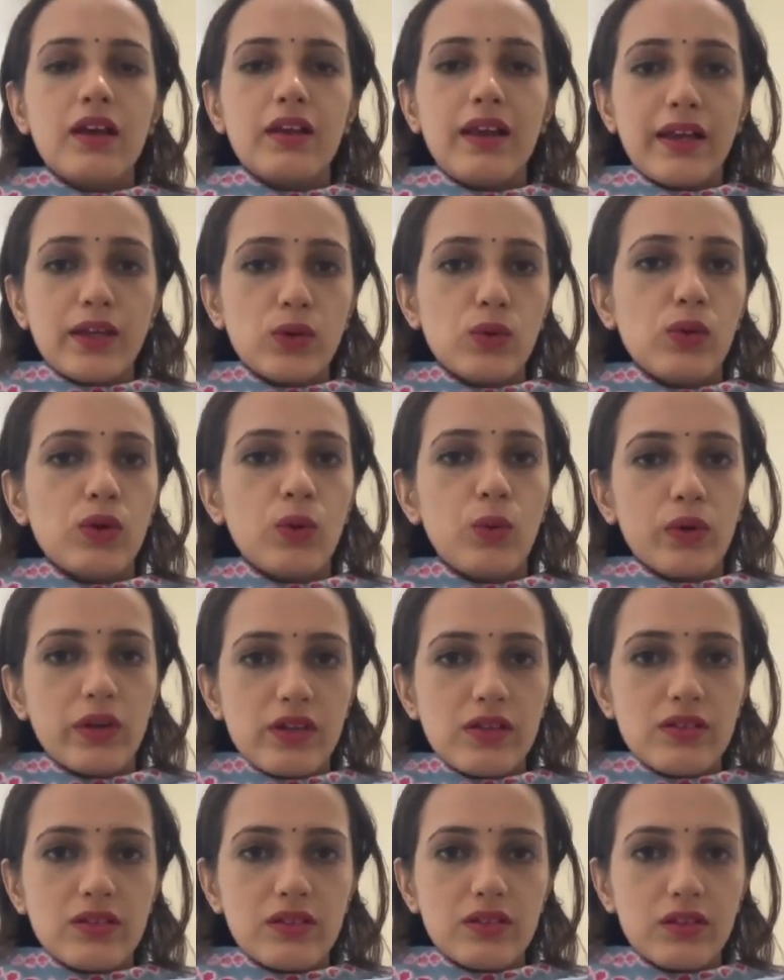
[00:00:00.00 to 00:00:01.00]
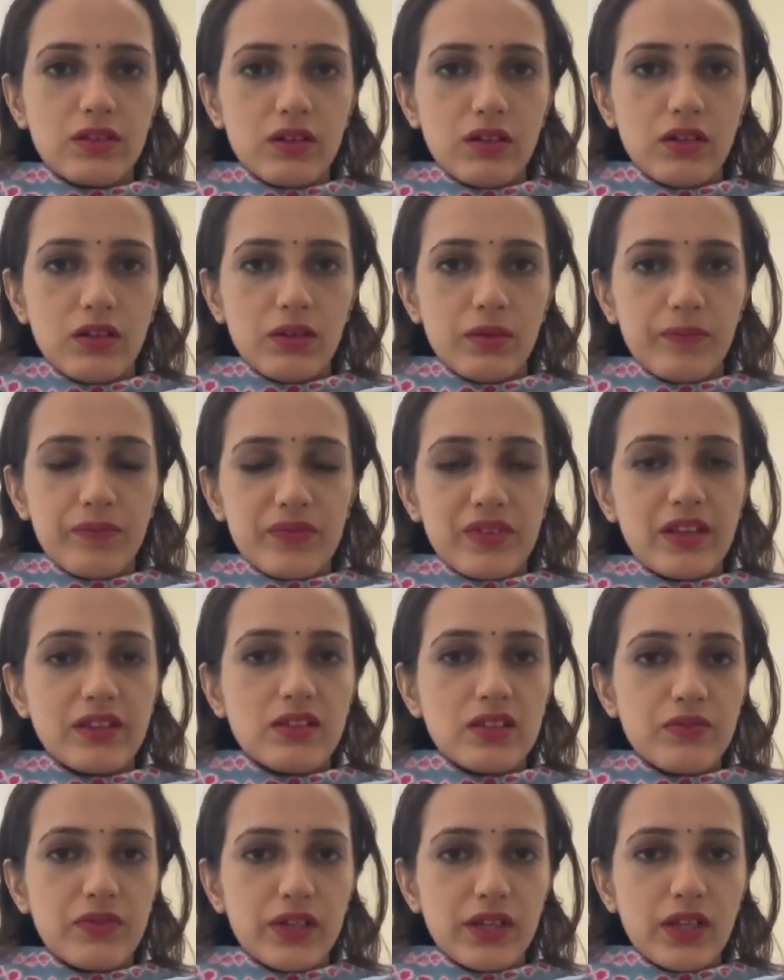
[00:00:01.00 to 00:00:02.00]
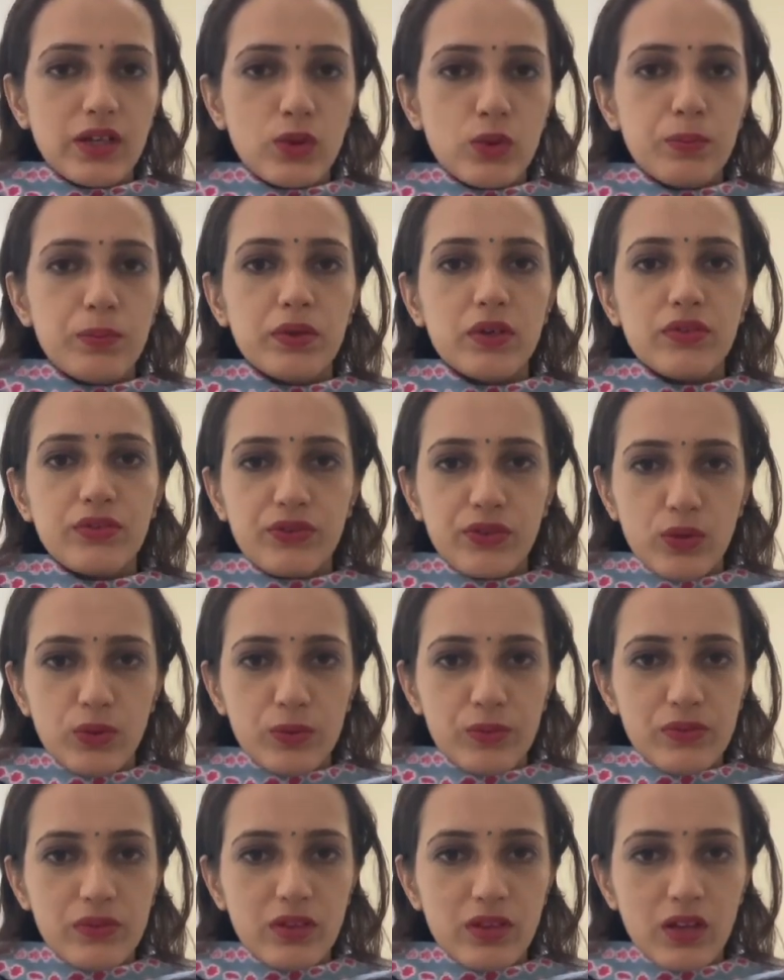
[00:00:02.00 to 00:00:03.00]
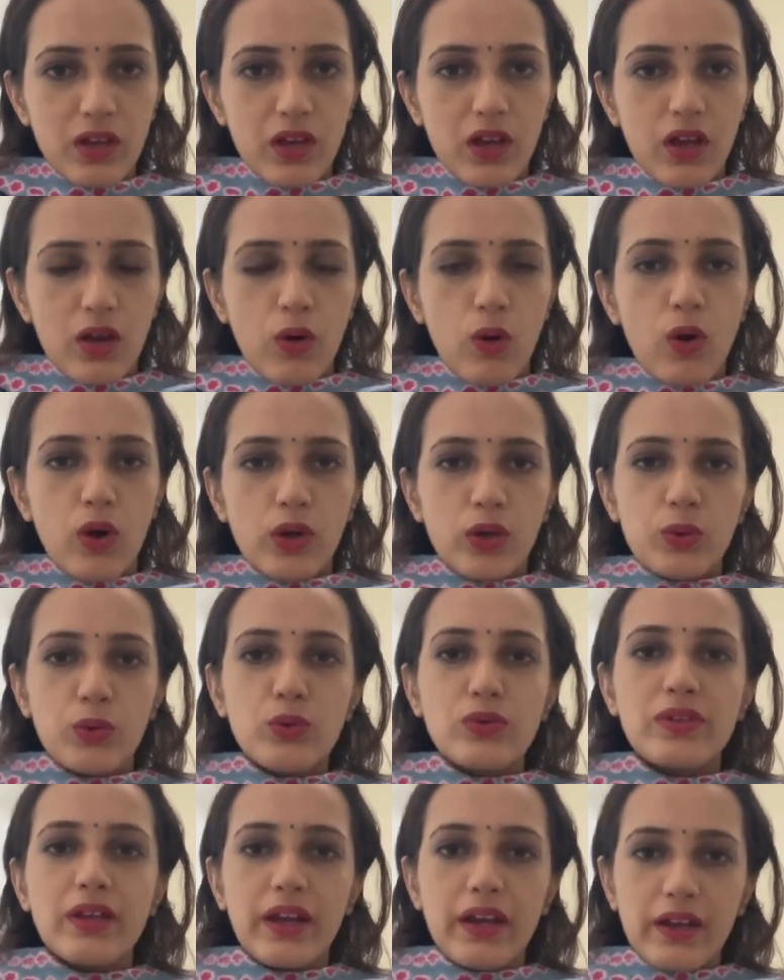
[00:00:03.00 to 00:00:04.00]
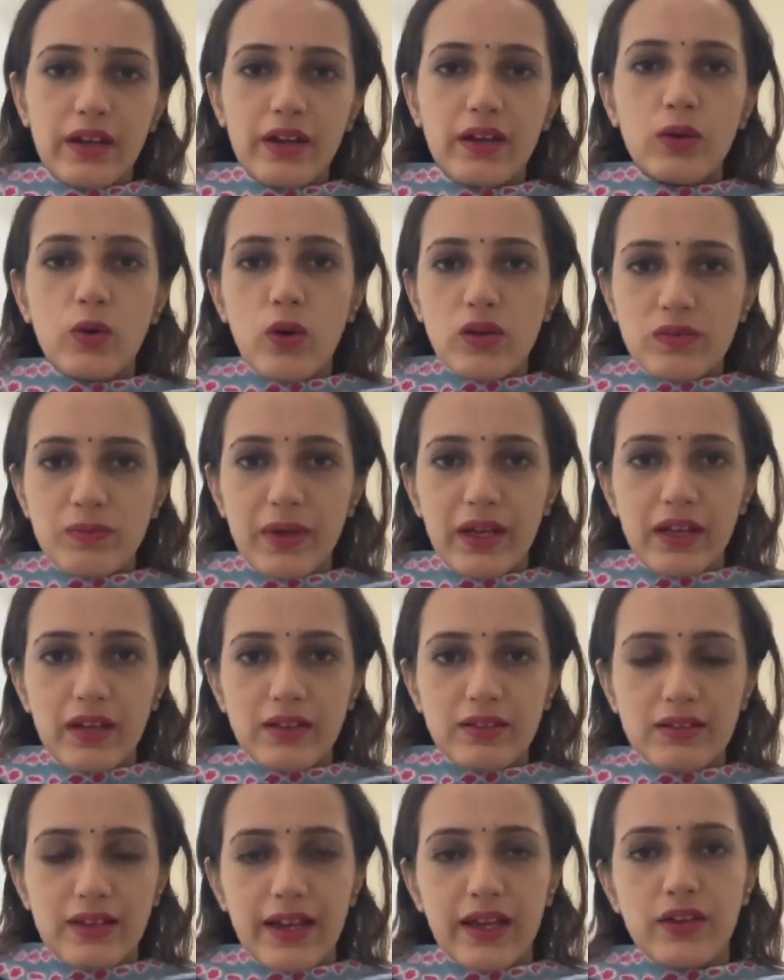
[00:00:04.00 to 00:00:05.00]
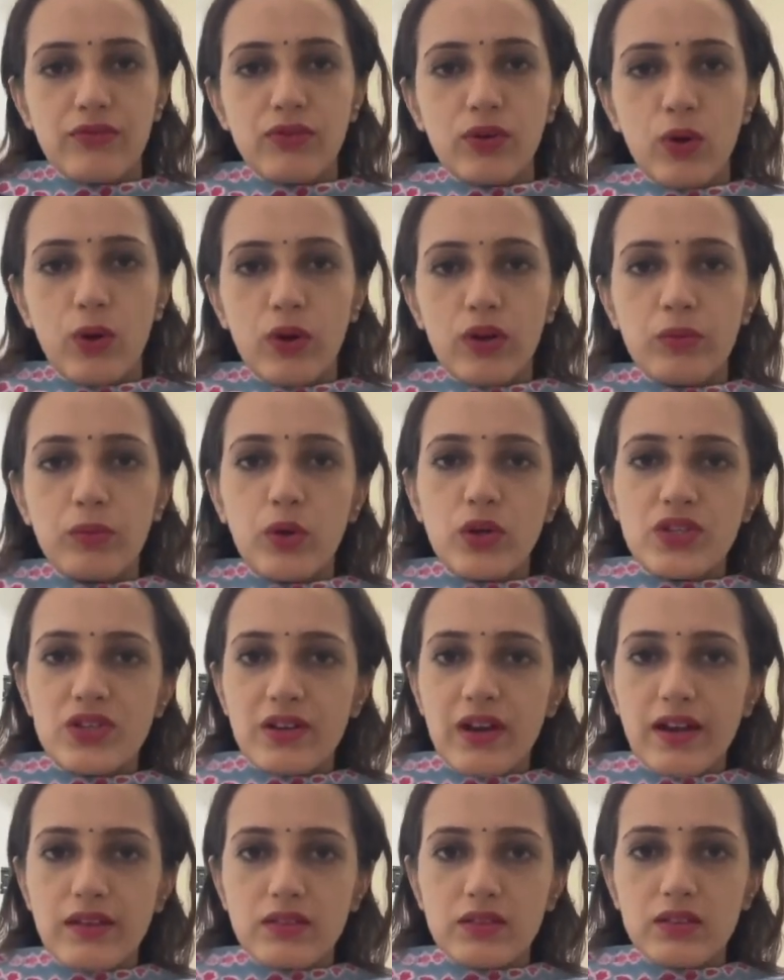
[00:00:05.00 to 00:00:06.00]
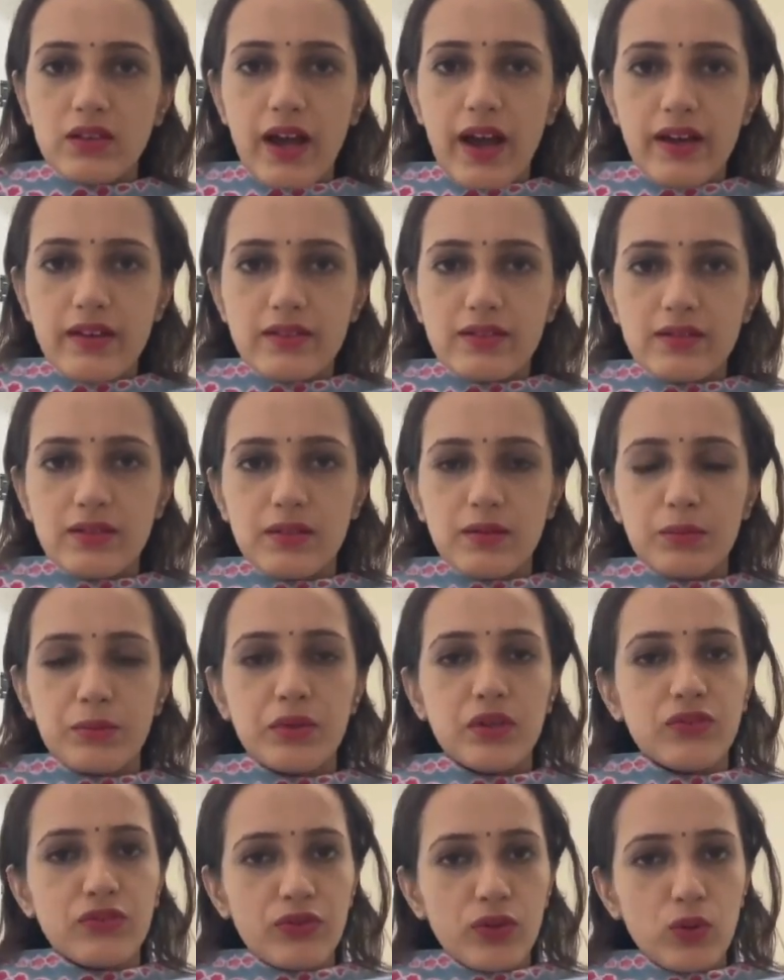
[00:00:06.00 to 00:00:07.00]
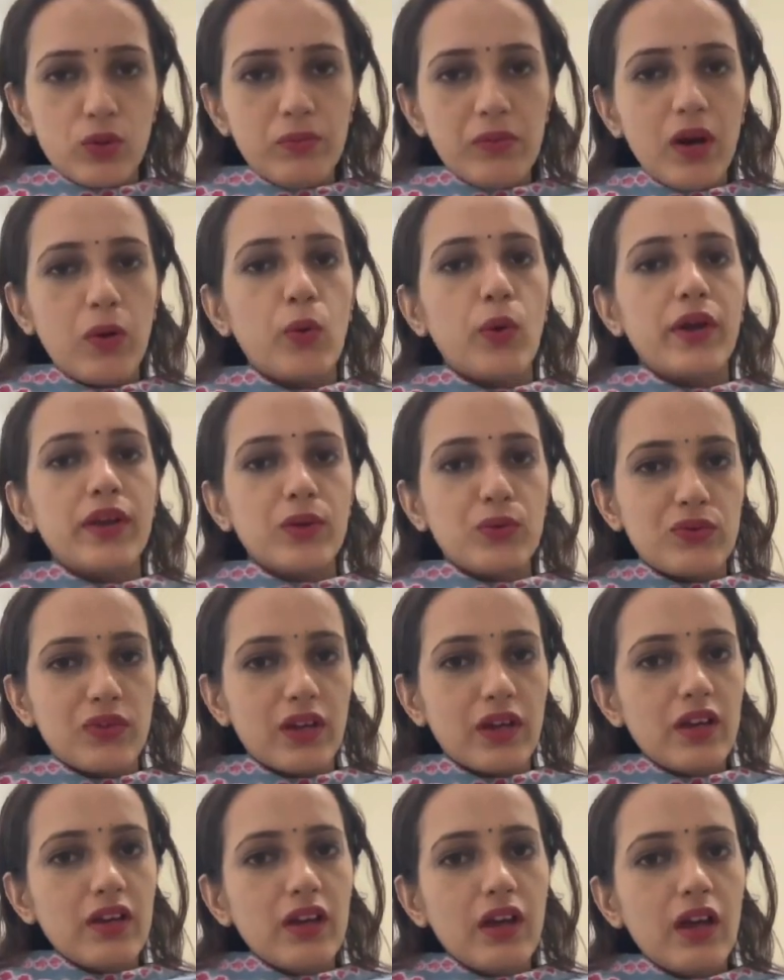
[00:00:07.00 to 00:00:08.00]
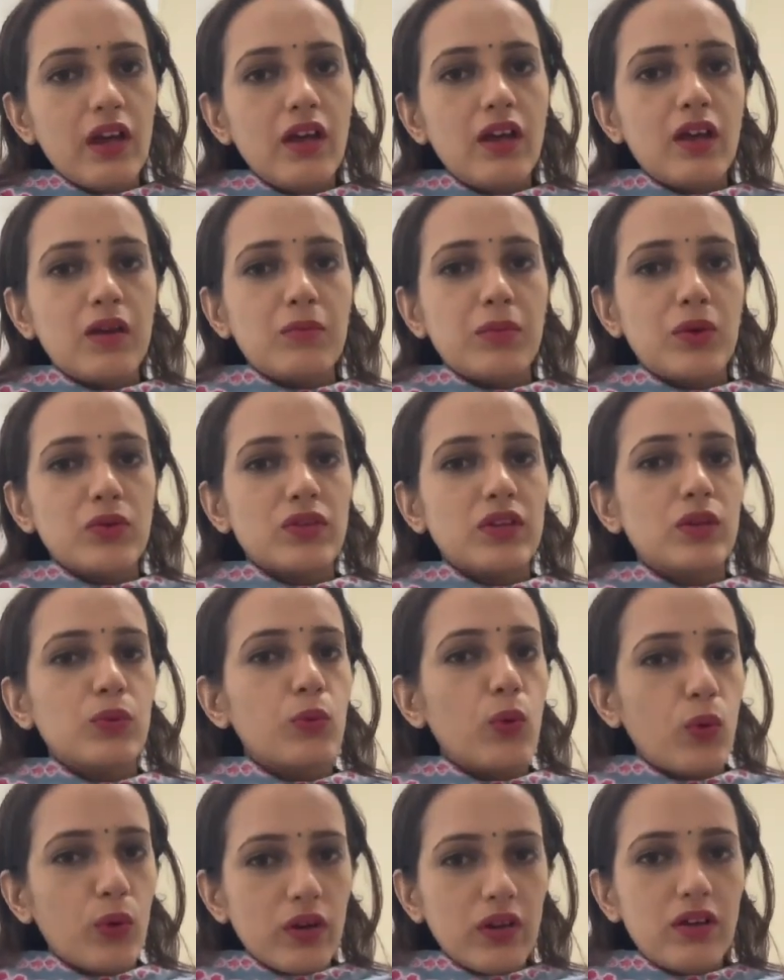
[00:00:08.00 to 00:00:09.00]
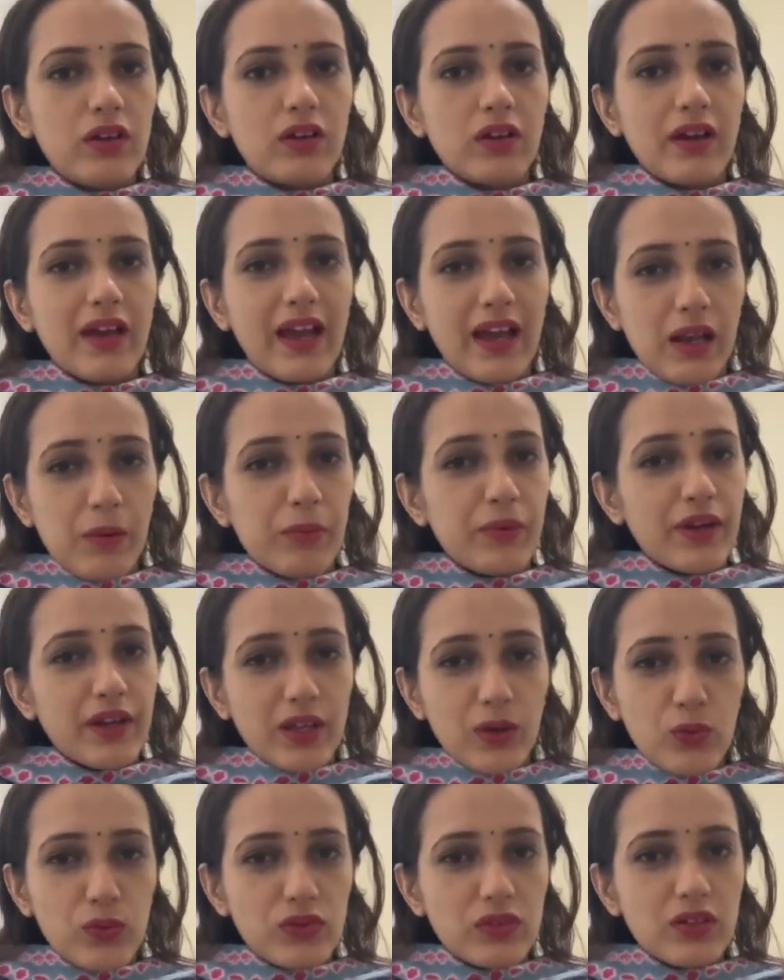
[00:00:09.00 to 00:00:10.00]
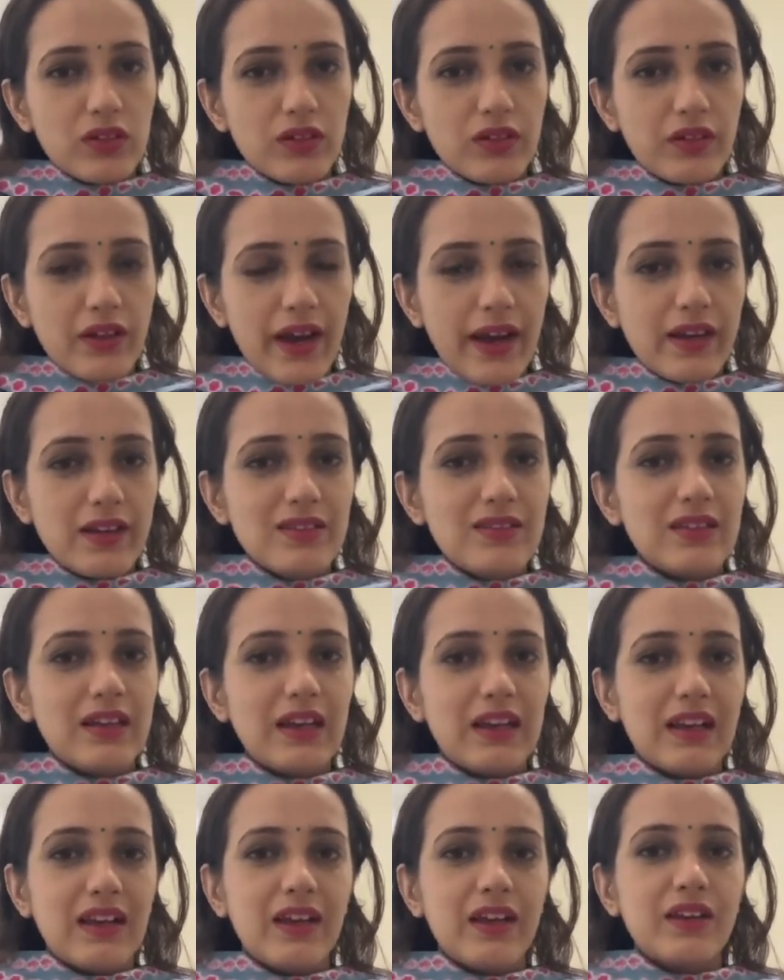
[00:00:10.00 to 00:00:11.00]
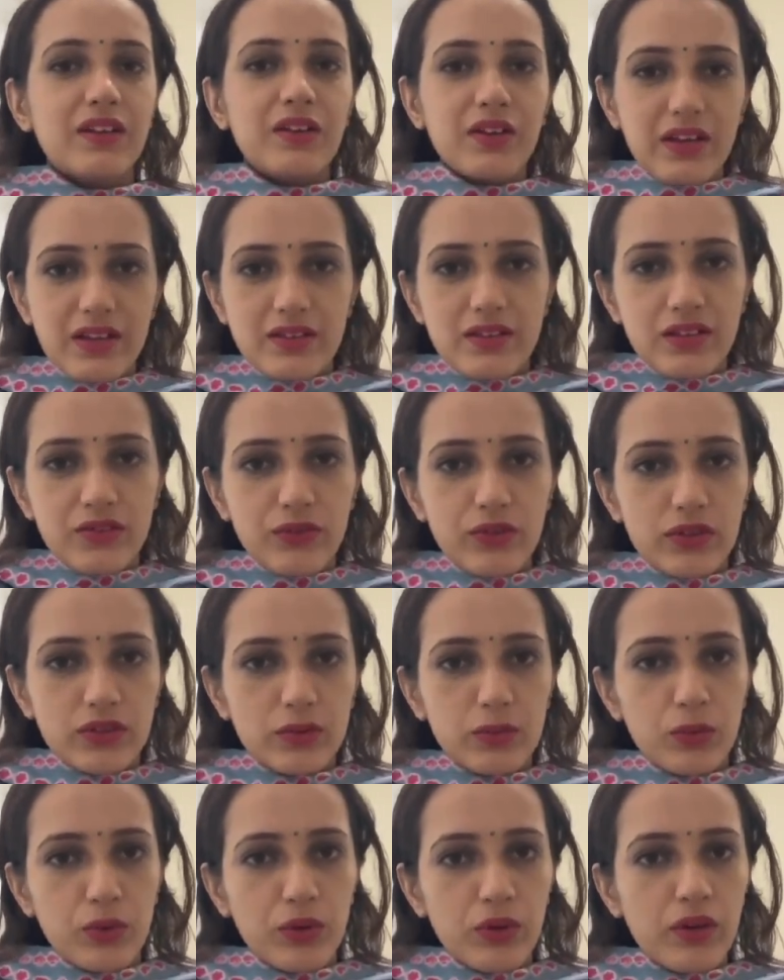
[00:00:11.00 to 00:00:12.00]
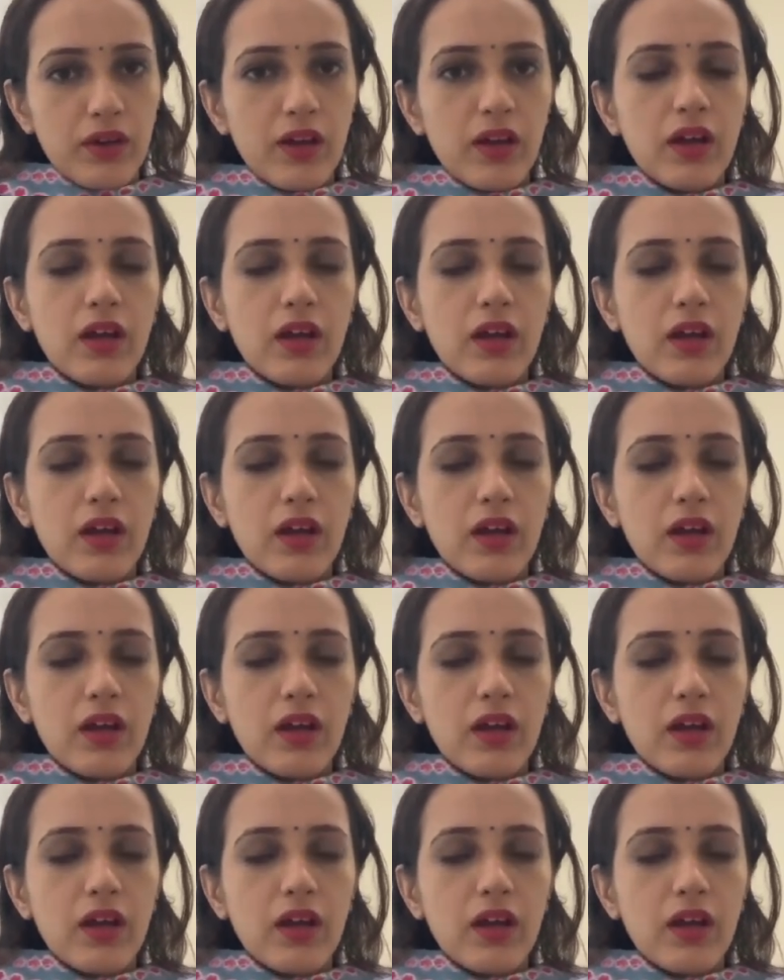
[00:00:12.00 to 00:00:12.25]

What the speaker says: Like you'll notice sensitivity to perfumes or to scented cosmetics. Like if your moisturizer has perfume, avoid using it because it won't help reduce the dryness, it will increase it furthermore.